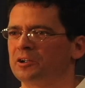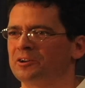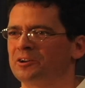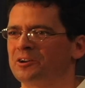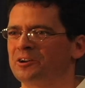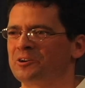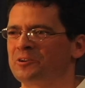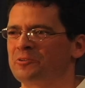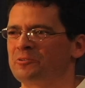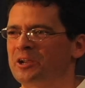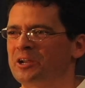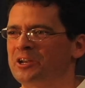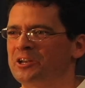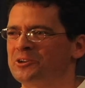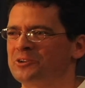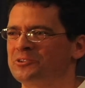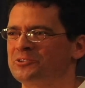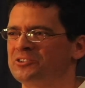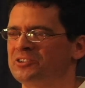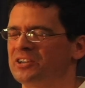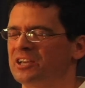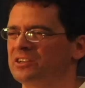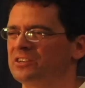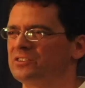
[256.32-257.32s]
a, on a radio
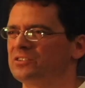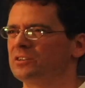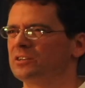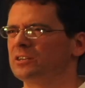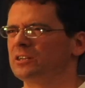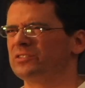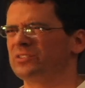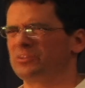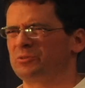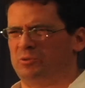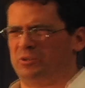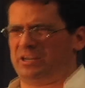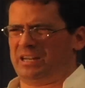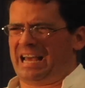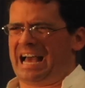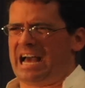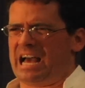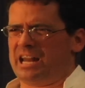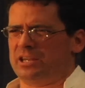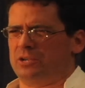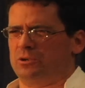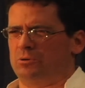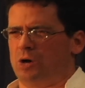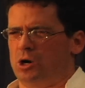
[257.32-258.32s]
station, and he said, what,
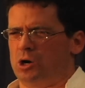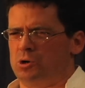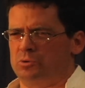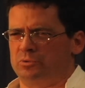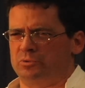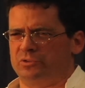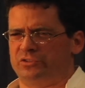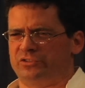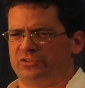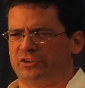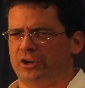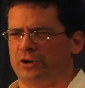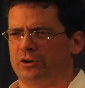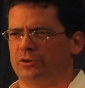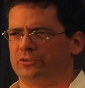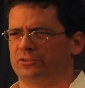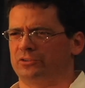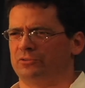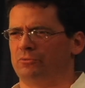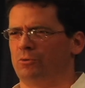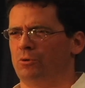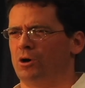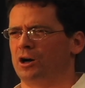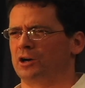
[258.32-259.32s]
how do you own shares
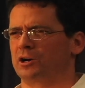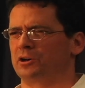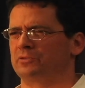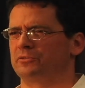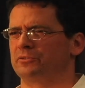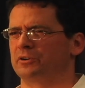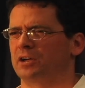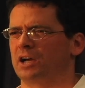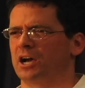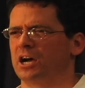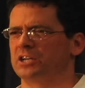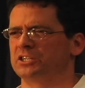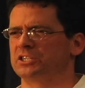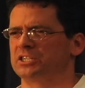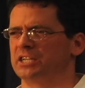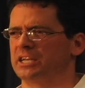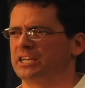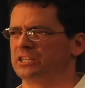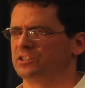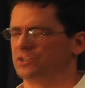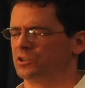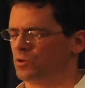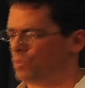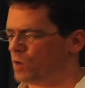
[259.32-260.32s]
of water, for gosh
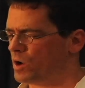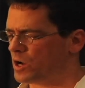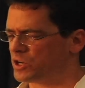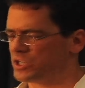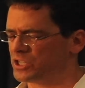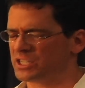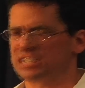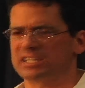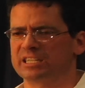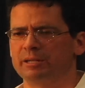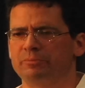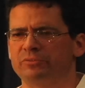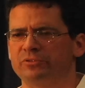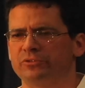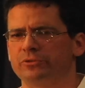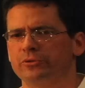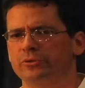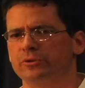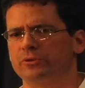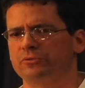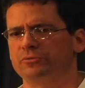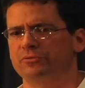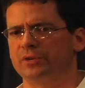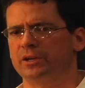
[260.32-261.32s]
sakes? You know, water just slips through
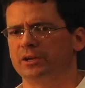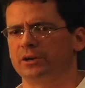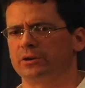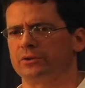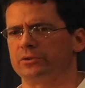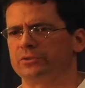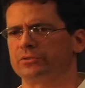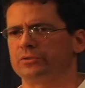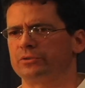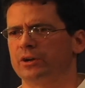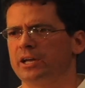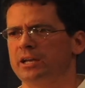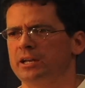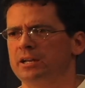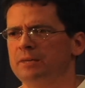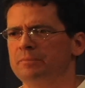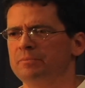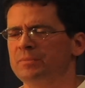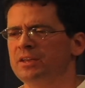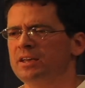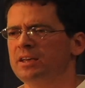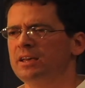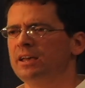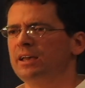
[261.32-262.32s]
your fingers, right?
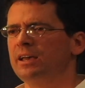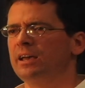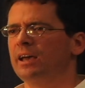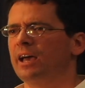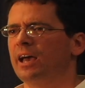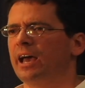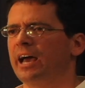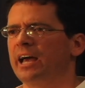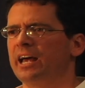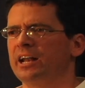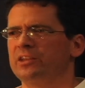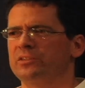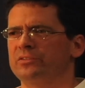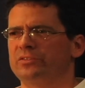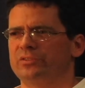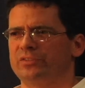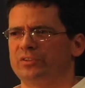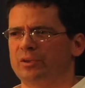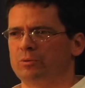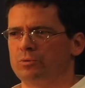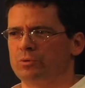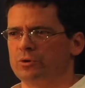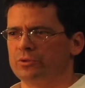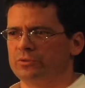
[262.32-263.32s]
And it's just
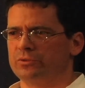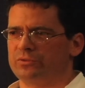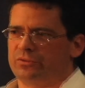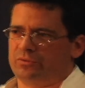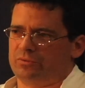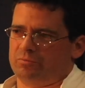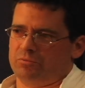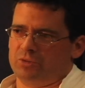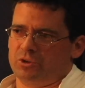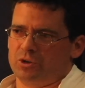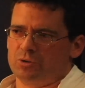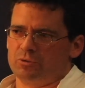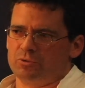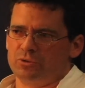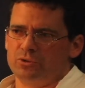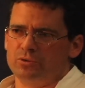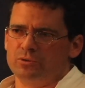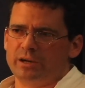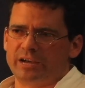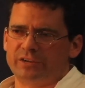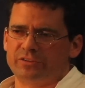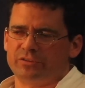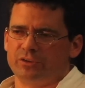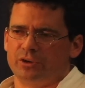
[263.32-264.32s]
like, well, it's, you know,
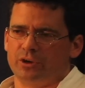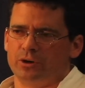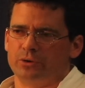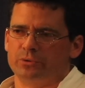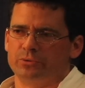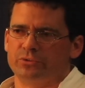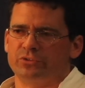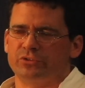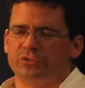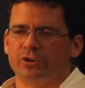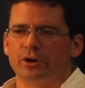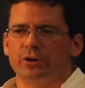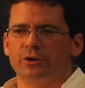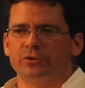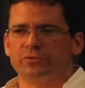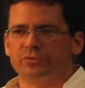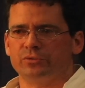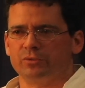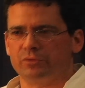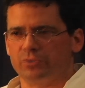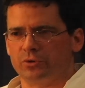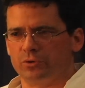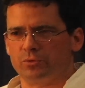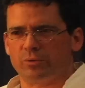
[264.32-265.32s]
you actually own shares
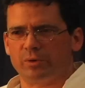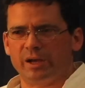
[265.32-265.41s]
of your